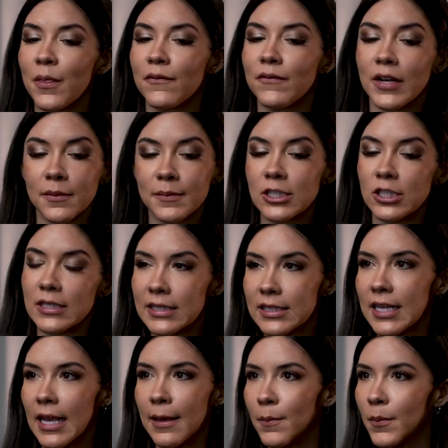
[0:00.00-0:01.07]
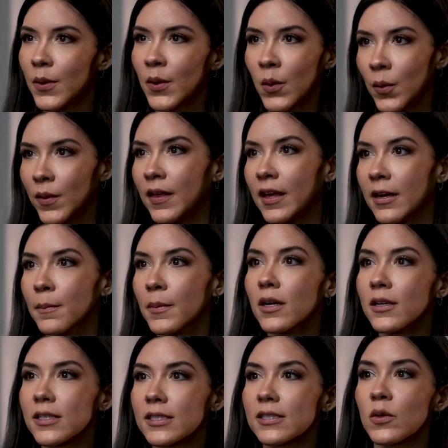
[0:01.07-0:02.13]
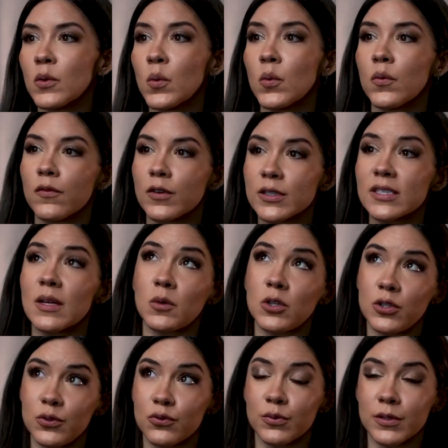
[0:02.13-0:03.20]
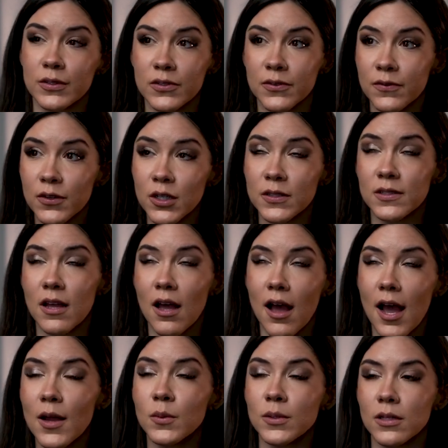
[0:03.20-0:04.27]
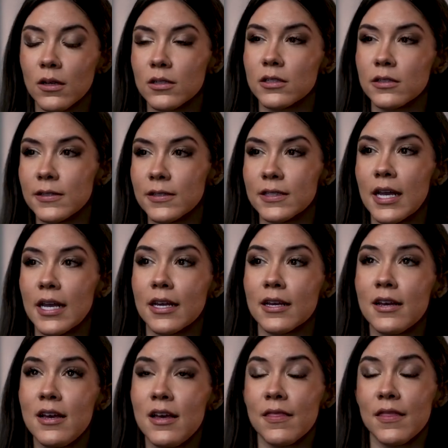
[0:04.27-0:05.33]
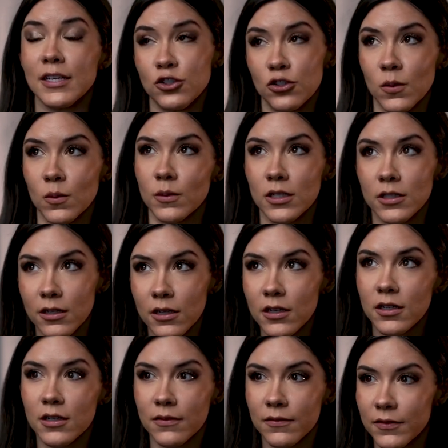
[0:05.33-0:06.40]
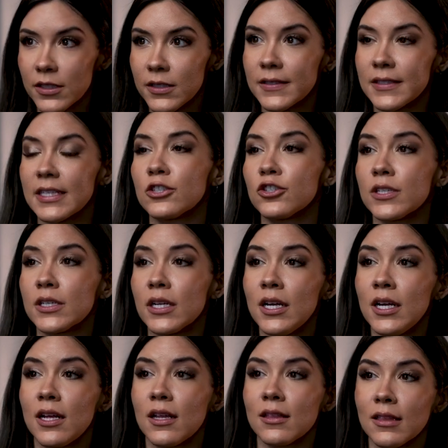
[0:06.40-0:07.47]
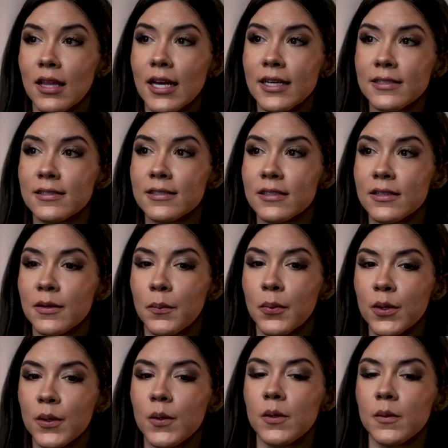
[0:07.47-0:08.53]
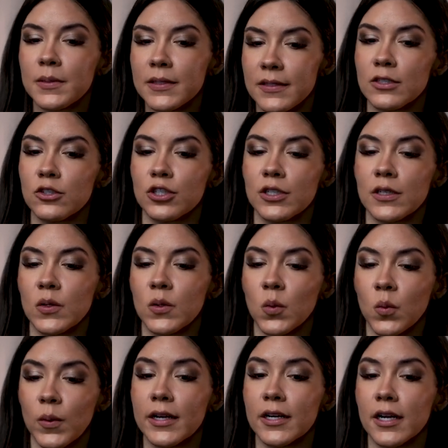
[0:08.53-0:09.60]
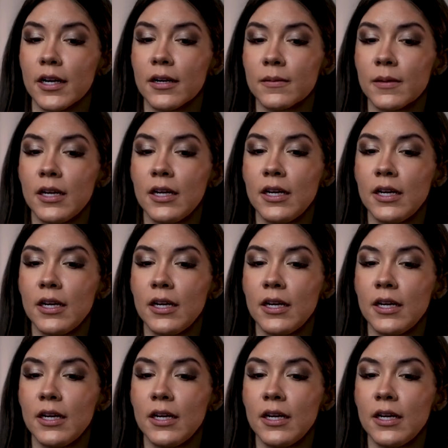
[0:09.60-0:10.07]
Very much the same with anabolics. So for someone who's risk averse, I would largely say they don't want to incur virilization. Let's put you in a position where